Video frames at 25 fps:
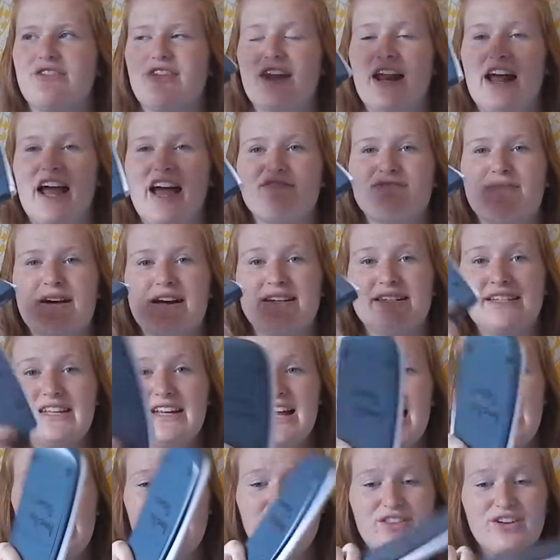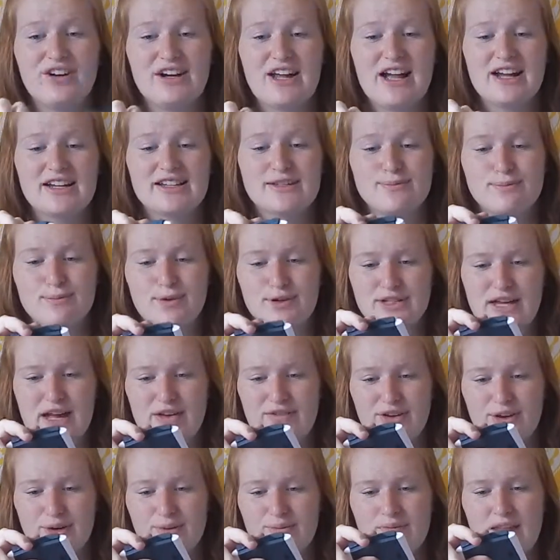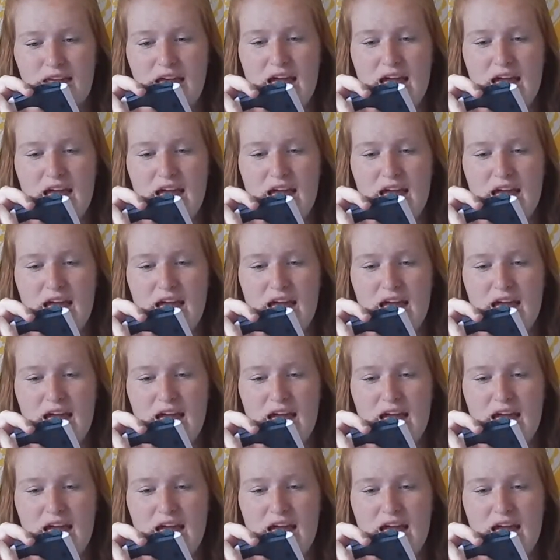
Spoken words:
Then I have my TI-30X Multiview